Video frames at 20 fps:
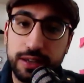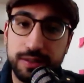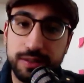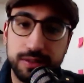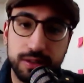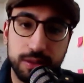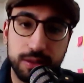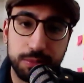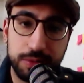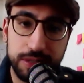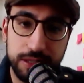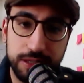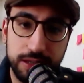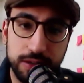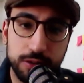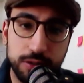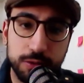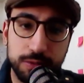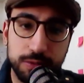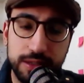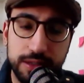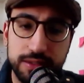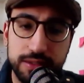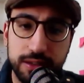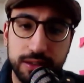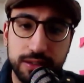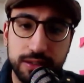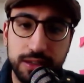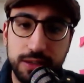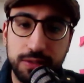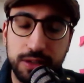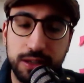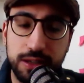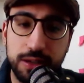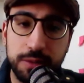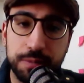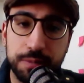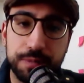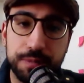at the beginning of this activity